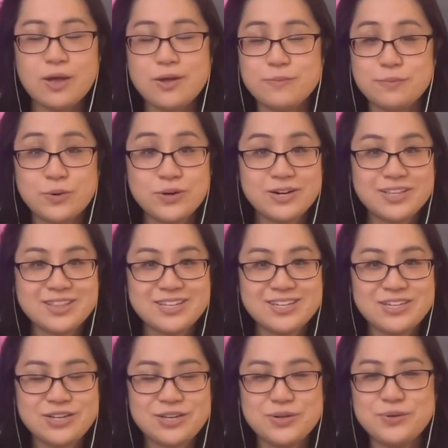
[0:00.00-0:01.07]
more than
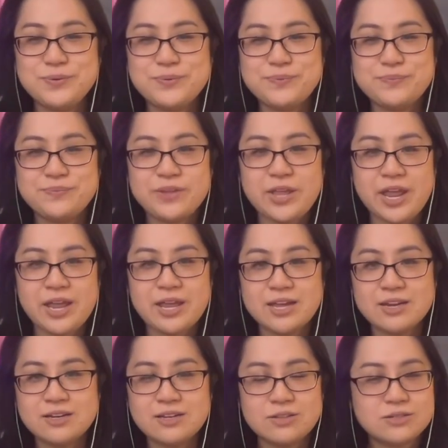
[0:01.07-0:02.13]
you,
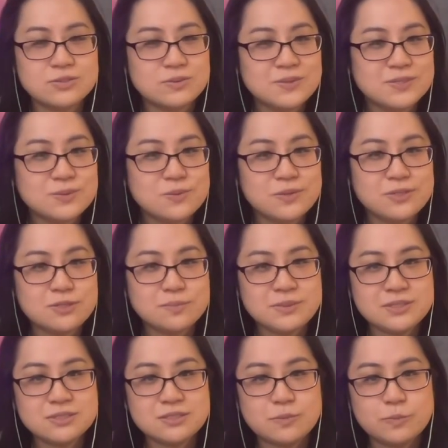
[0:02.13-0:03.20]
and there's always going to be
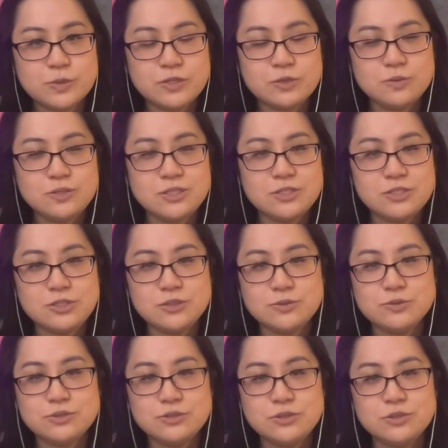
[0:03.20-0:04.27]
someone who can
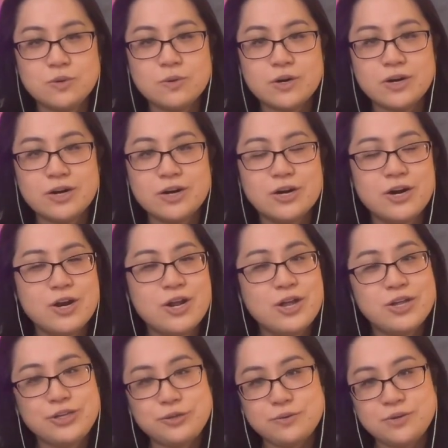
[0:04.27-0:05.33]
use your
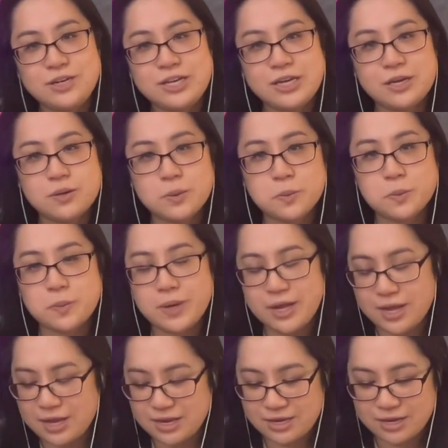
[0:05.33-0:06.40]
unique
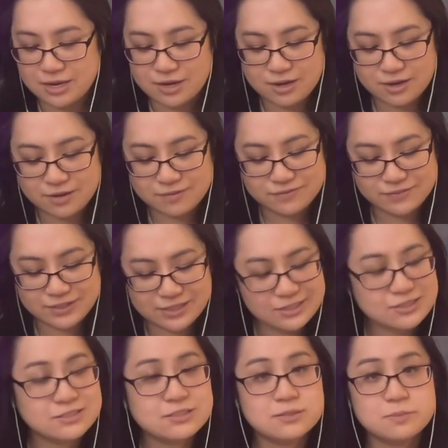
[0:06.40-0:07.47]
way of
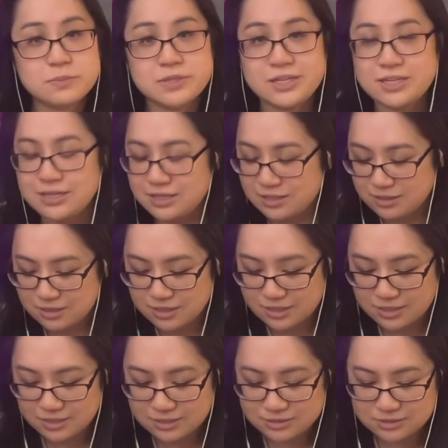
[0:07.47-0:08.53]
explaining
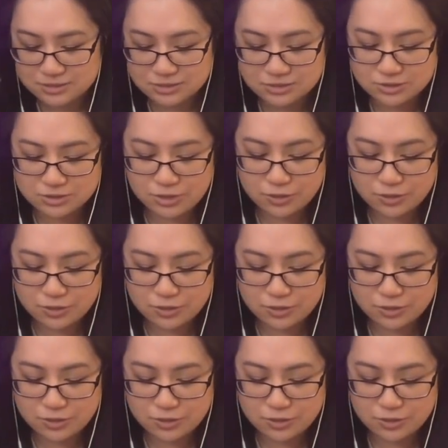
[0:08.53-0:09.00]
things. So